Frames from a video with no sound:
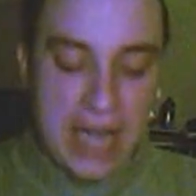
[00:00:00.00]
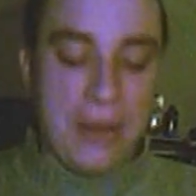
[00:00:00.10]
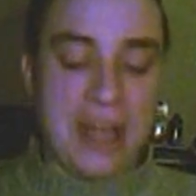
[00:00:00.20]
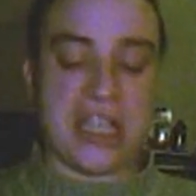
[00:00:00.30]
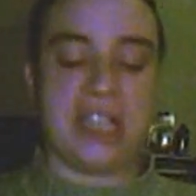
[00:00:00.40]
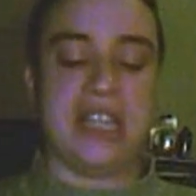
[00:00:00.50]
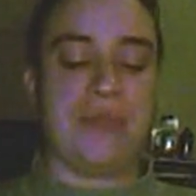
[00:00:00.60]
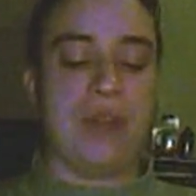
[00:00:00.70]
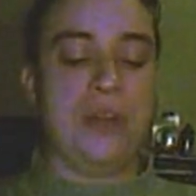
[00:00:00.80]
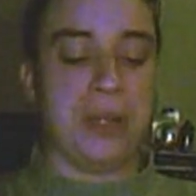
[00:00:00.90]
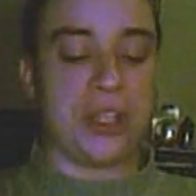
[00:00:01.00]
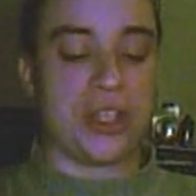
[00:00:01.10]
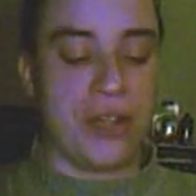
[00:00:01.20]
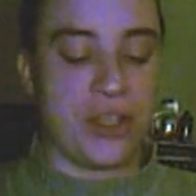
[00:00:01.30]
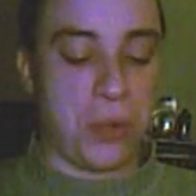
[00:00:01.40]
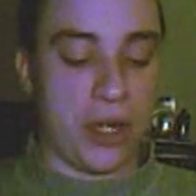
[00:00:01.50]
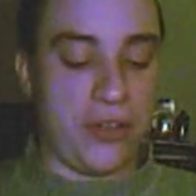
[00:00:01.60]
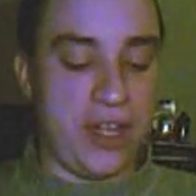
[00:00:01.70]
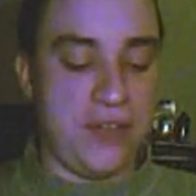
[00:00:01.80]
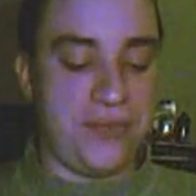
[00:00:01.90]
Now, as I said, Roadbuster is one
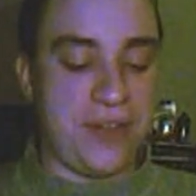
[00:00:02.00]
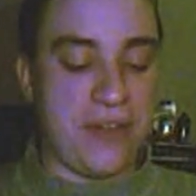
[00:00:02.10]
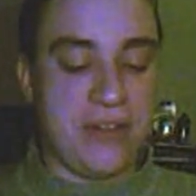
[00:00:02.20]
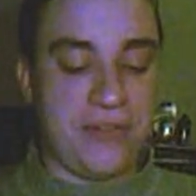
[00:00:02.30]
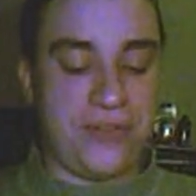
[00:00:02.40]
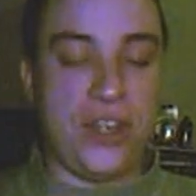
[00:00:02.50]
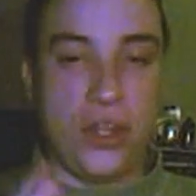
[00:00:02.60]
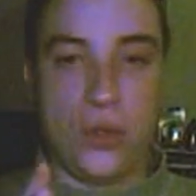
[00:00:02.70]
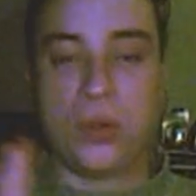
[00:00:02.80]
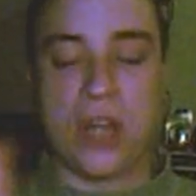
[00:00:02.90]
of the very few